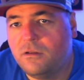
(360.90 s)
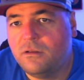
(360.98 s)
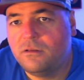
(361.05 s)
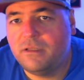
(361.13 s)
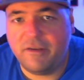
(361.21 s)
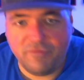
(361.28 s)

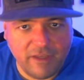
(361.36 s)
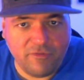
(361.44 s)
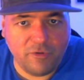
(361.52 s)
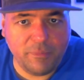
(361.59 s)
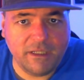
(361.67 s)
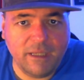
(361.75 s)
They have
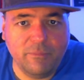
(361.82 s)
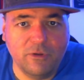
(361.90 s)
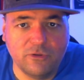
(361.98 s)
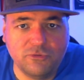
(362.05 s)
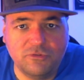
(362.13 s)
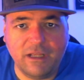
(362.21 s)
never been
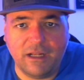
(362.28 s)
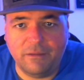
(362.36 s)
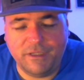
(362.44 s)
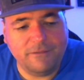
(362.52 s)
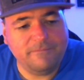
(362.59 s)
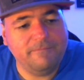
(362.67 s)
able to tell
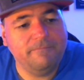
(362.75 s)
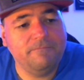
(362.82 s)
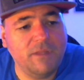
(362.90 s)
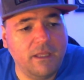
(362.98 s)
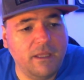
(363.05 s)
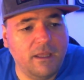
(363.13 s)
me.
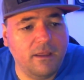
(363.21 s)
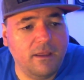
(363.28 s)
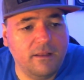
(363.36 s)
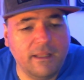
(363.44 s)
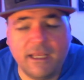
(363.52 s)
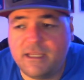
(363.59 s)

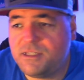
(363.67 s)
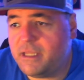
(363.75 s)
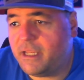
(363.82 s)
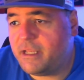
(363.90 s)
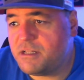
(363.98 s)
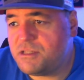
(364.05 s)
And as
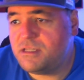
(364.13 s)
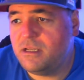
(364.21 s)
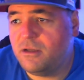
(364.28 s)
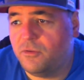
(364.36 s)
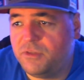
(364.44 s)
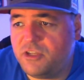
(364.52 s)
I can see
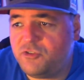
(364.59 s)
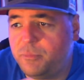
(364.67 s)
on this